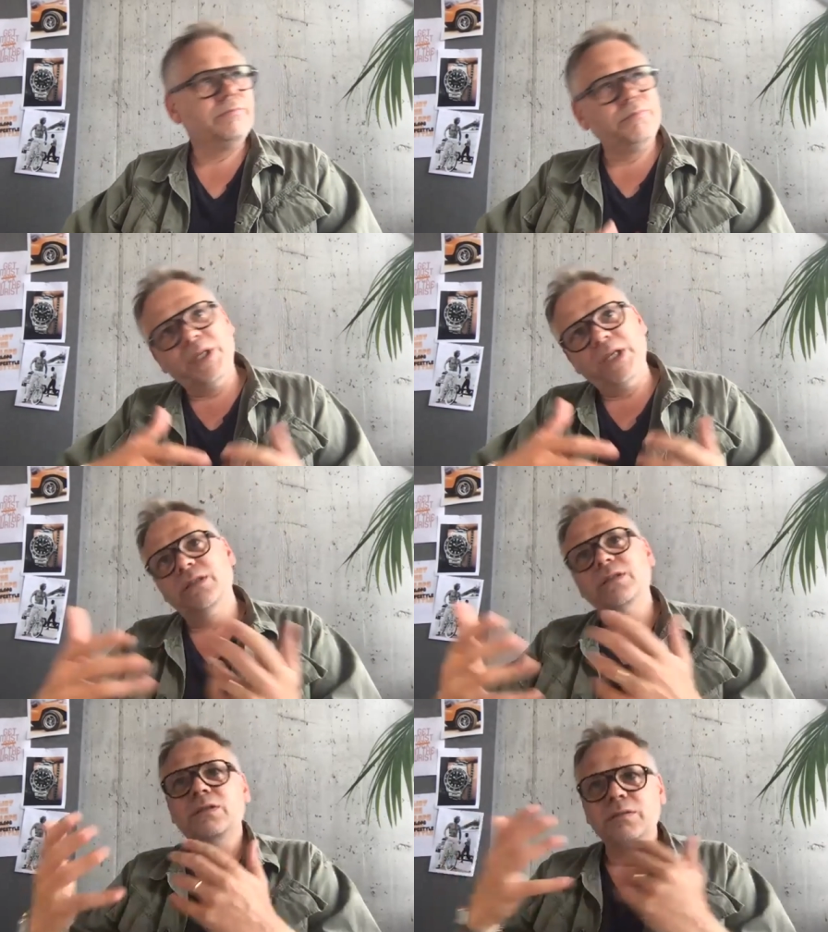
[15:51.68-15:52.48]

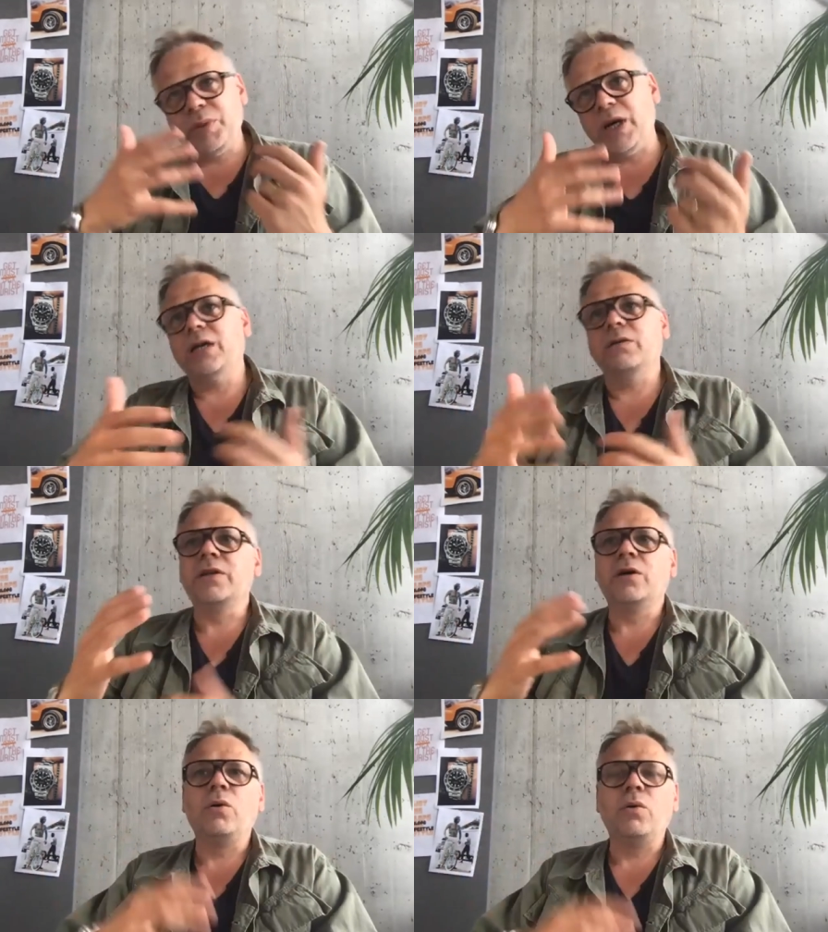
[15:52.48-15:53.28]
been part of
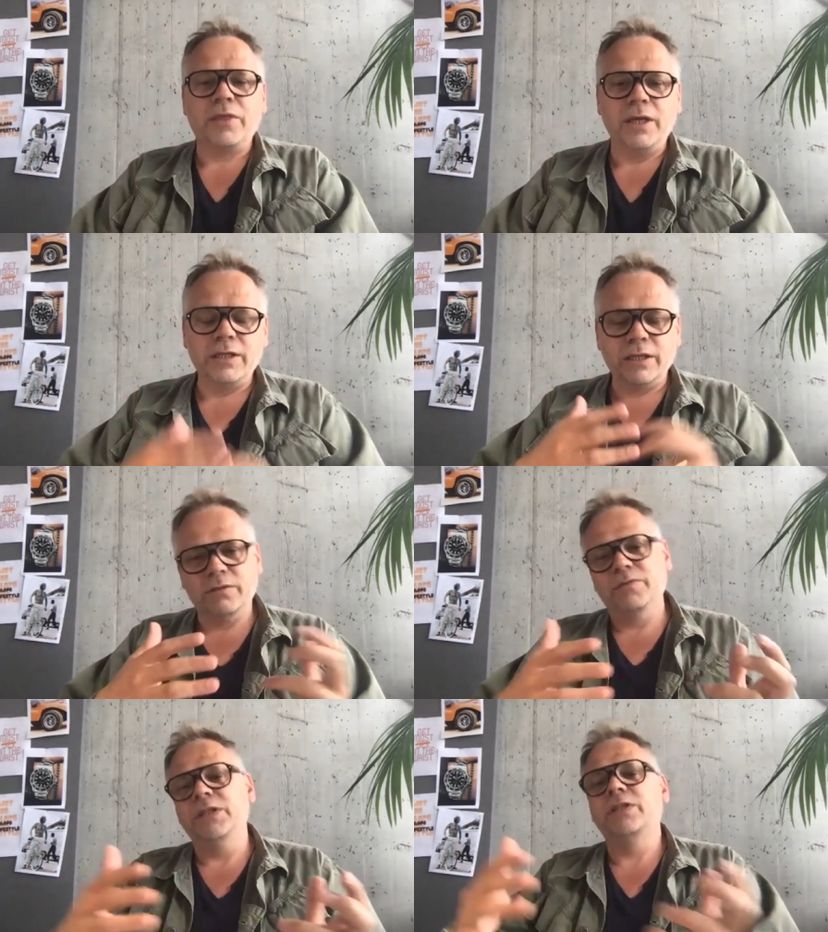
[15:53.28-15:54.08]
the whole thing that
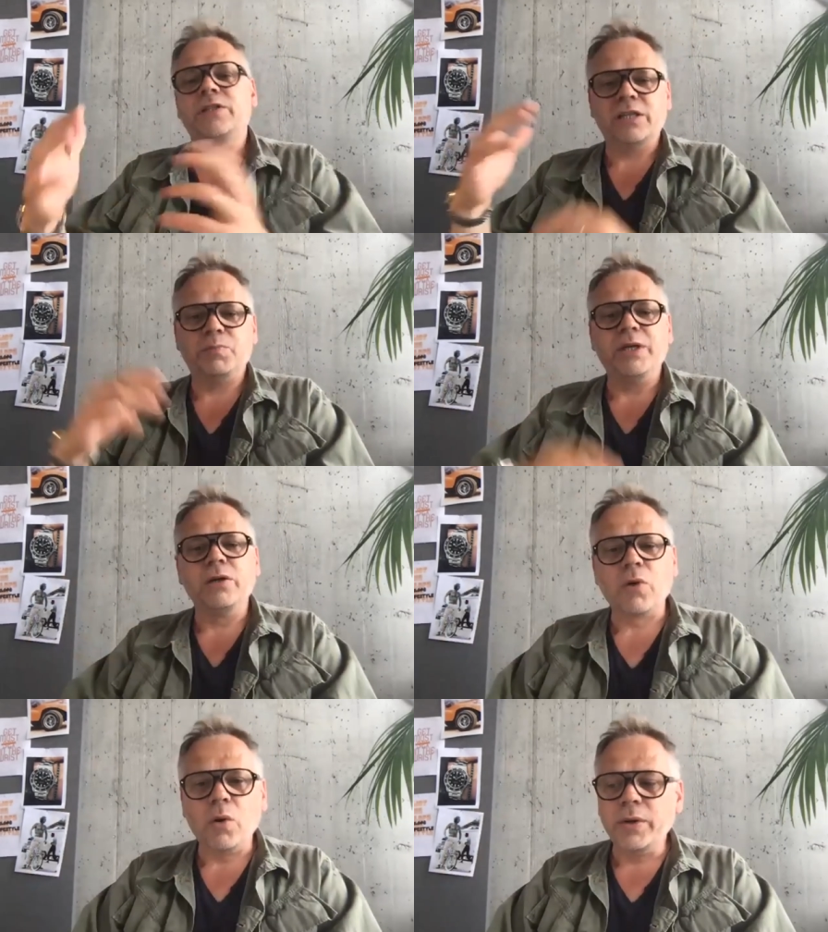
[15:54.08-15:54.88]
vintage has been
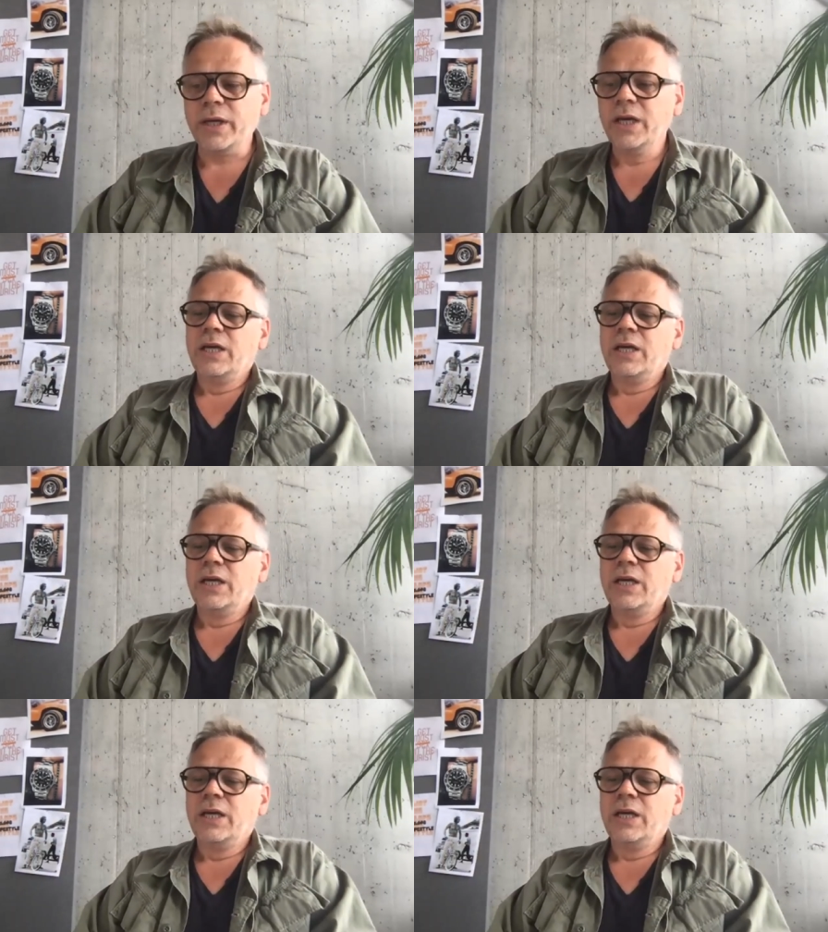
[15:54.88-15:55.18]
growing